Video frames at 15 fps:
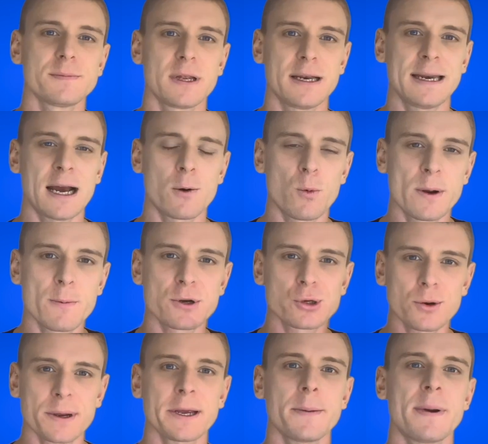Now, when we're
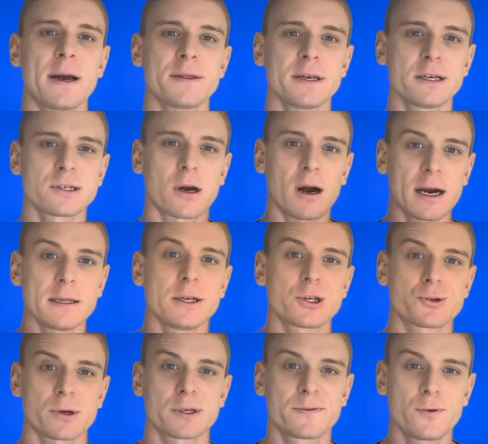talking about these highly
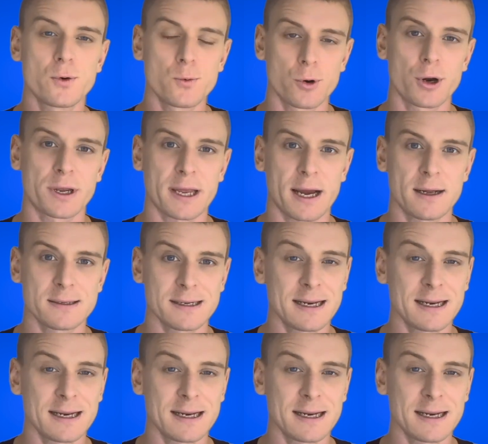stressful workouts,